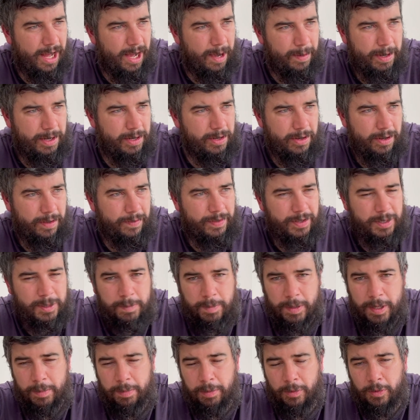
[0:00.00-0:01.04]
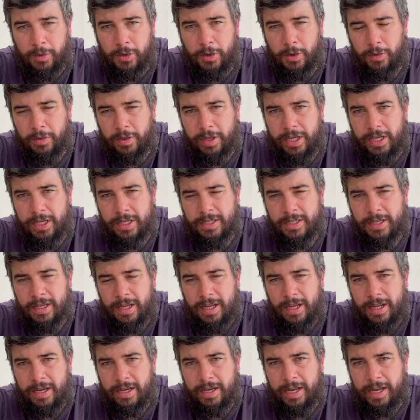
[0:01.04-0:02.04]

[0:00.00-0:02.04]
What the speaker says: I don't know if these people cut these